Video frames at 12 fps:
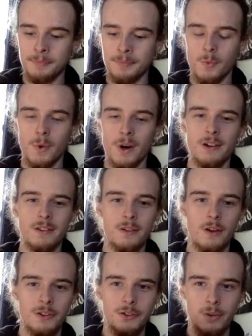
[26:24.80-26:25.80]
where it's
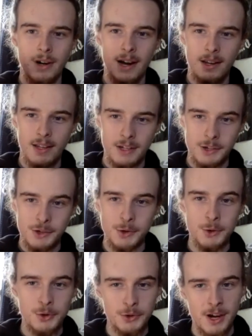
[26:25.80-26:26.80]
also kind of like a
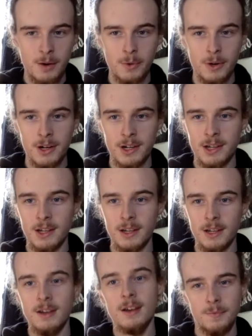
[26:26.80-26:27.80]
social networking,
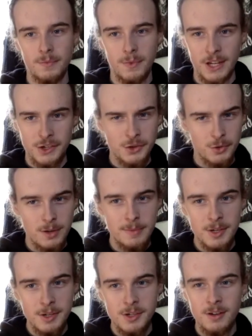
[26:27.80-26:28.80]
like
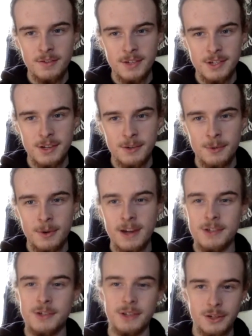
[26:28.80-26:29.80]
streaming service in a way.
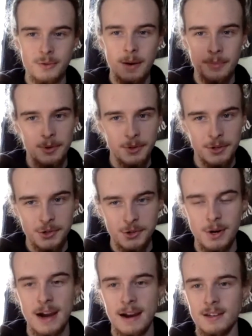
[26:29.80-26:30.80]
So like you upload your
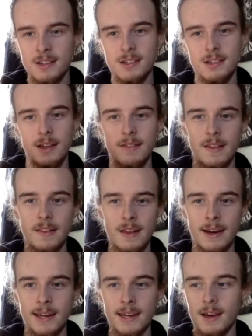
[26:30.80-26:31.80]
tracks, and then
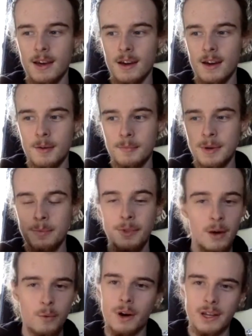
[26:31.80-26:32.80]
like people
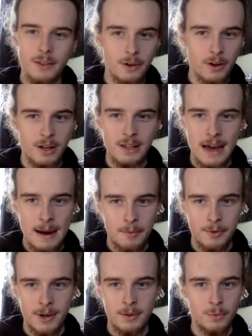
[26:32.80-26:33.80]
that want to either
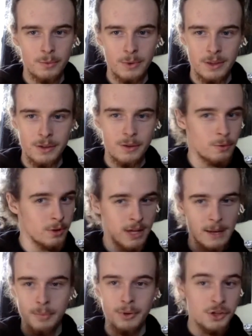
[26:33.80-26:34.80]
collaborate with you or
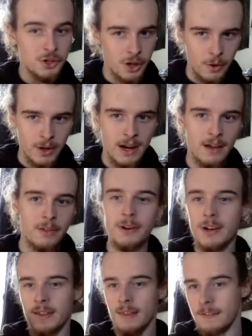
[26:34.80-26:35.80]
like put a show together
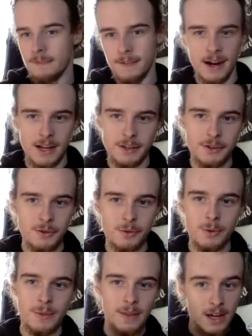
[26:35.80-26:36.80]
can like find
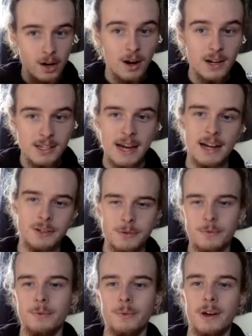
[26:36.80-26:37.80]
you and like contact
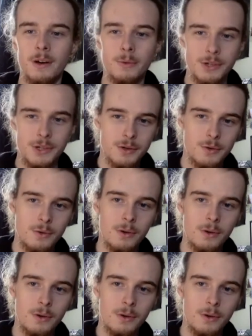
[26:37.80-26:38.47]
you through there, which is cool.